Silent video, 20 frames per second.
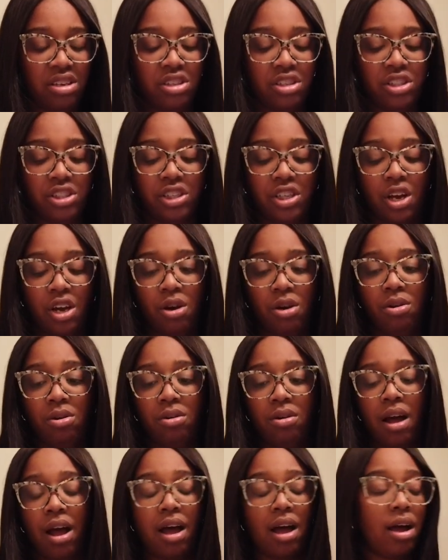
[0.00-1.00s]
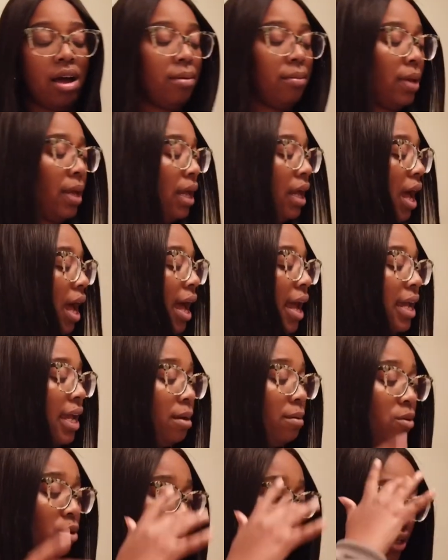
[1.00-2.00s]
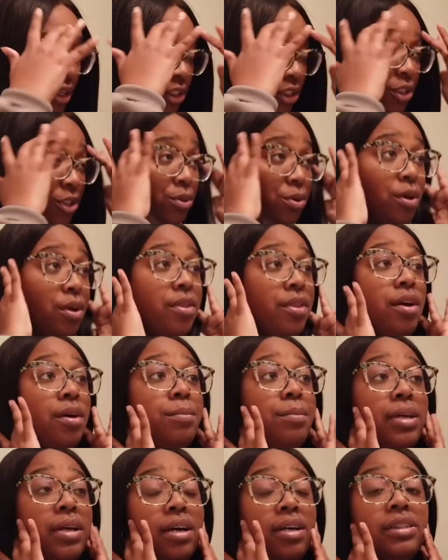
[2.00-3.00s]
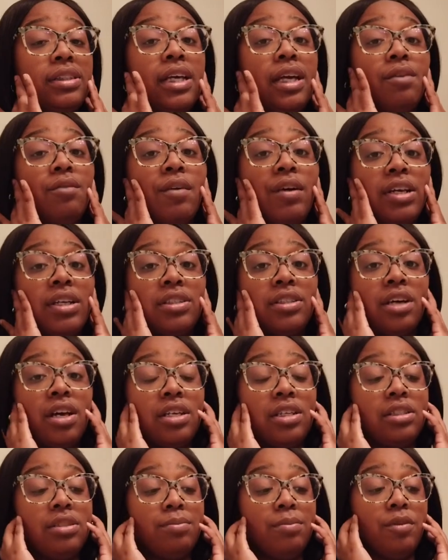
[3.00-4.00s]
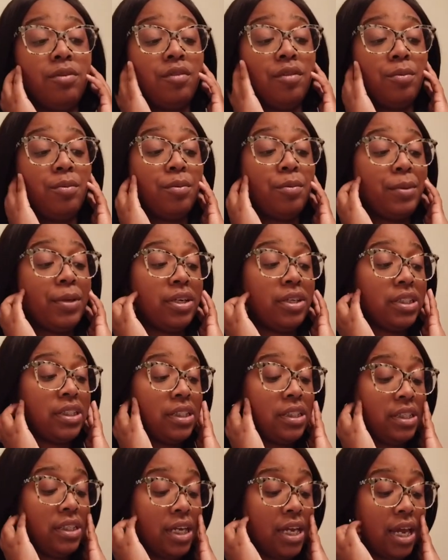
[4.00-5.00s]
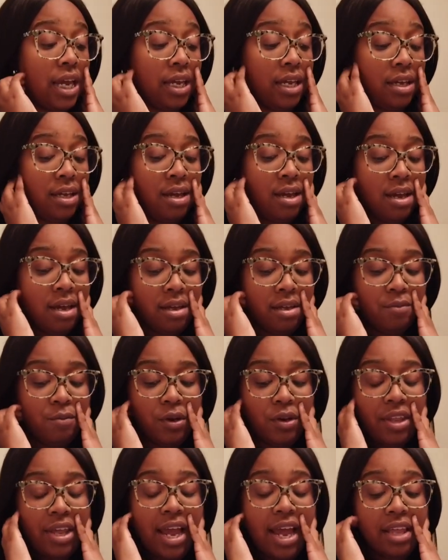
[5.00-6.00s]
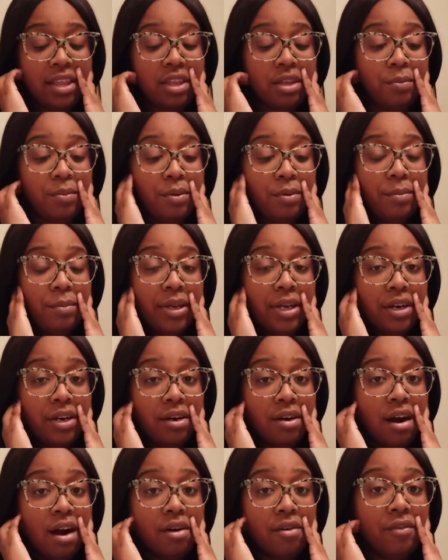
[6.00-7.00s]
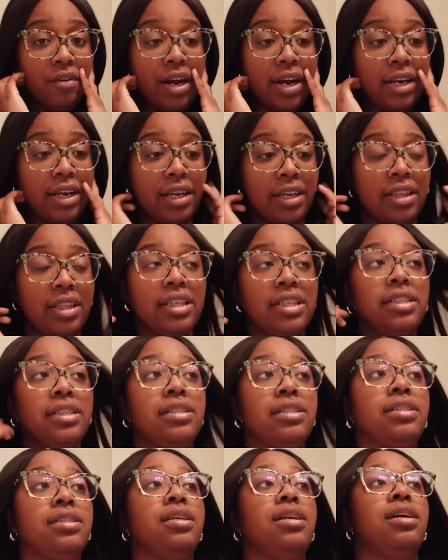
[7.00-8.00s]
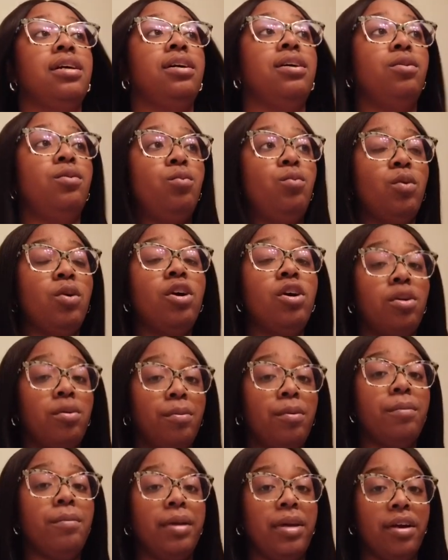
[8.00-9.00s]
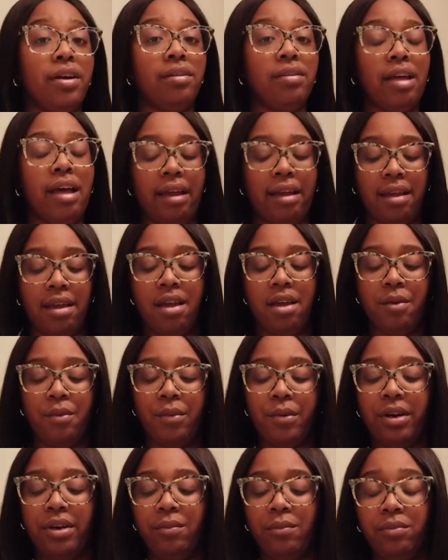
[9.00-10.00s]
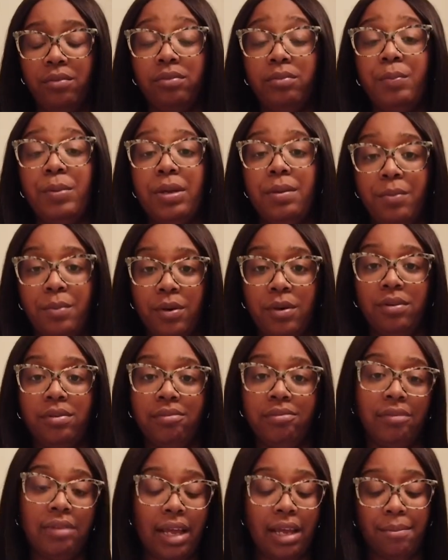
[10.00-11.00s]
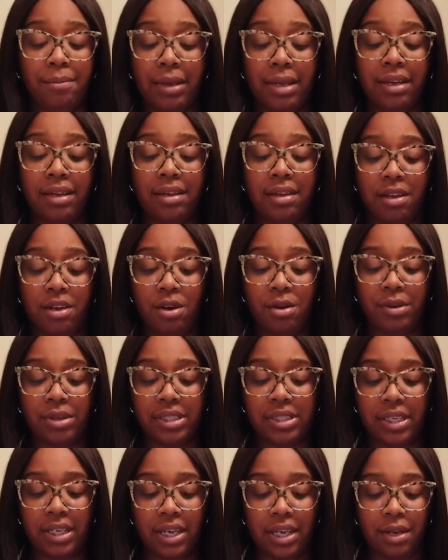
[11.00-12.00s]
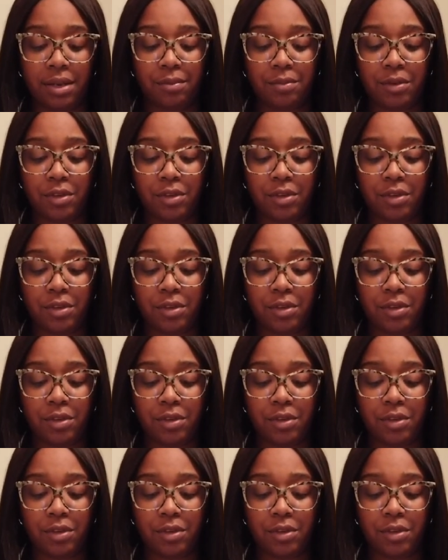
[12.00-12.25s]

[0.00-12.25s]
So, um, I am going to the Beyoncé Renaissance movie premiere today. Well, they had the premiere already. This is the world premiere, like where people like me can go and see it.